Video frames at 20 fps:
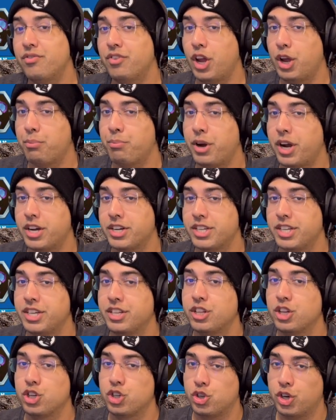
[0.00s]
Vampire
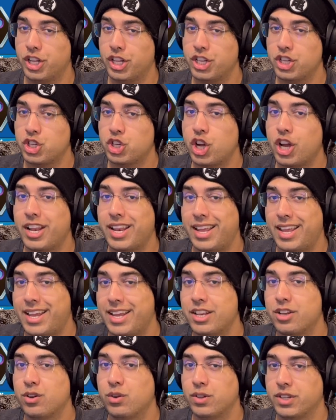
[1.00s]
Teeth, Adrenaline Shot,
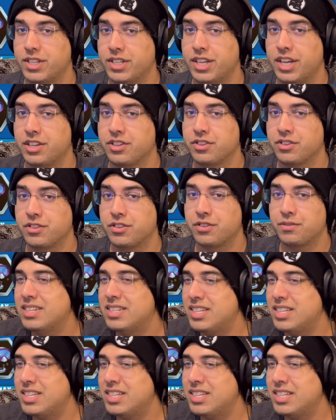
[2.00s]
and Holy Sandals.